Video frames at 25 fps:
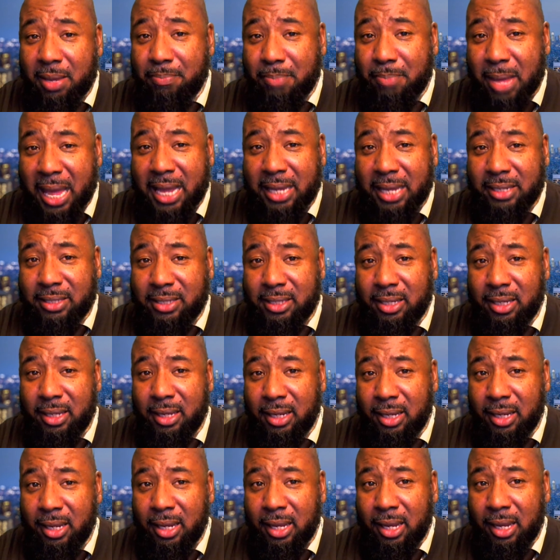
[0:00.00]
base,
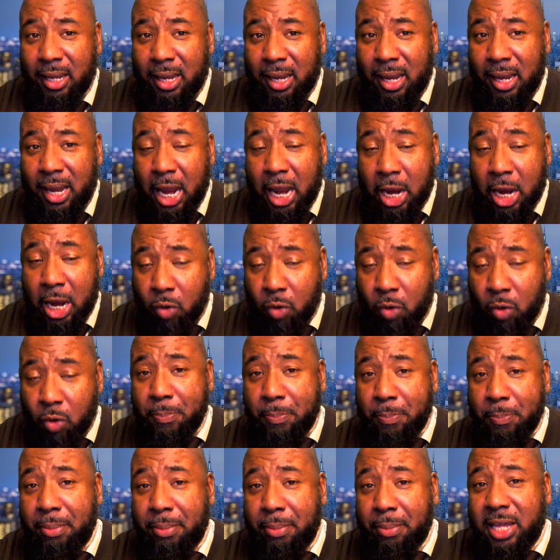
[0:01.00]
and your
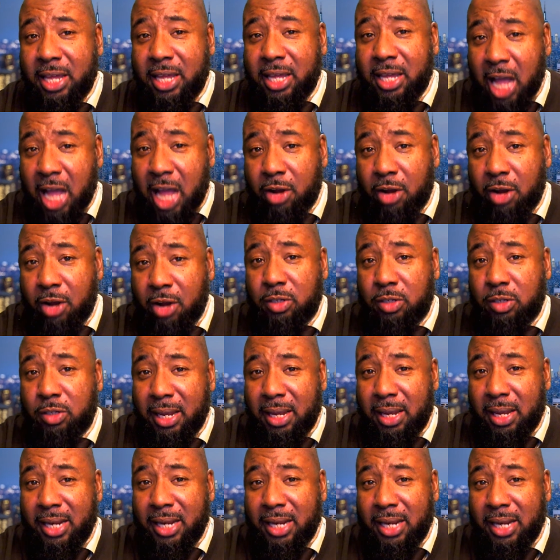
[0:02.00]
Republican
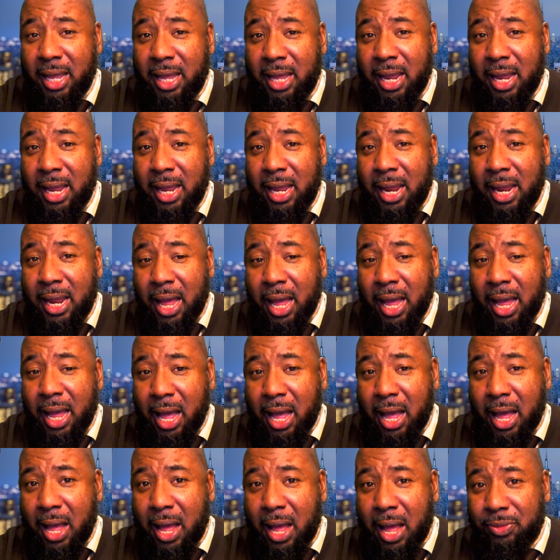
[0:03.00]
congressmen,
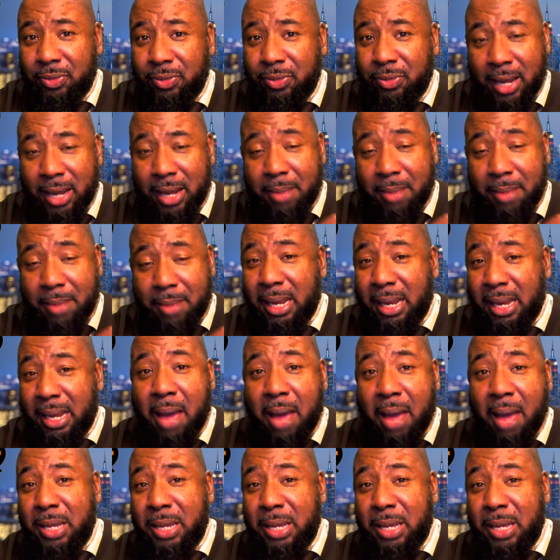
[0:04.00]
that they may
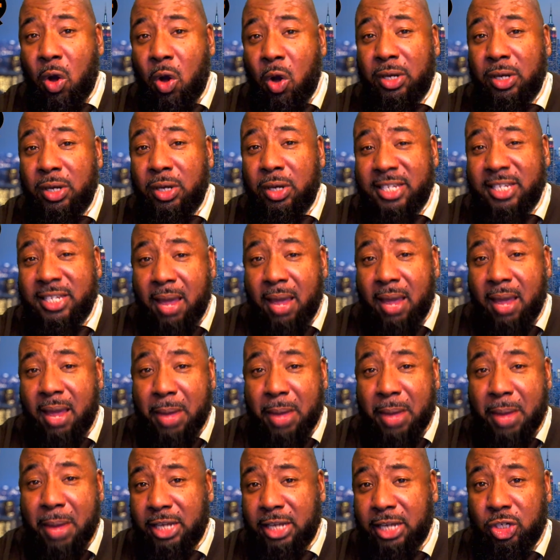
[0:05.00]
not be on the same
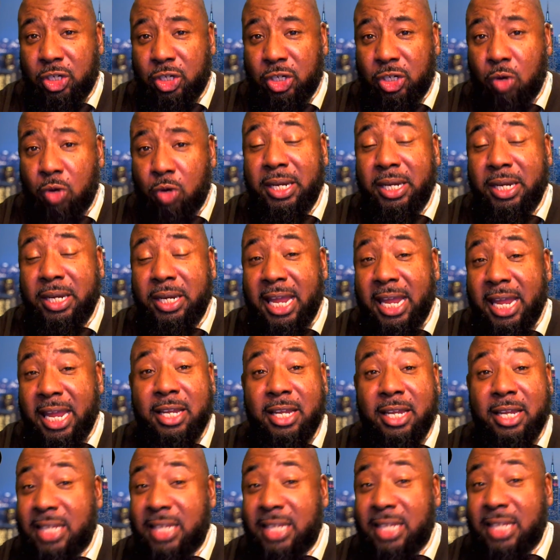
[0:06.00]
page as you, but they in
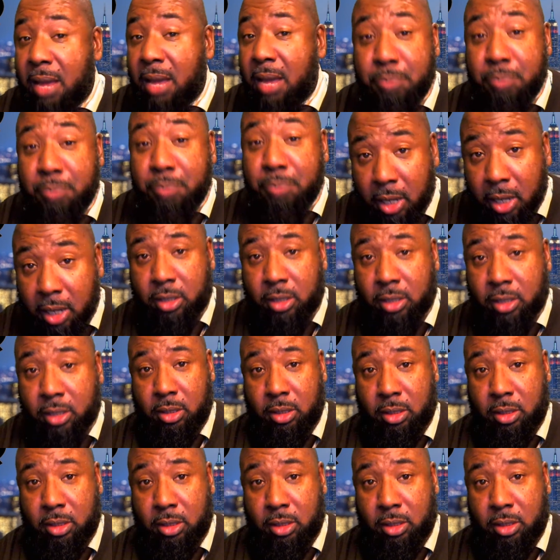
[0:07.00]
the same book.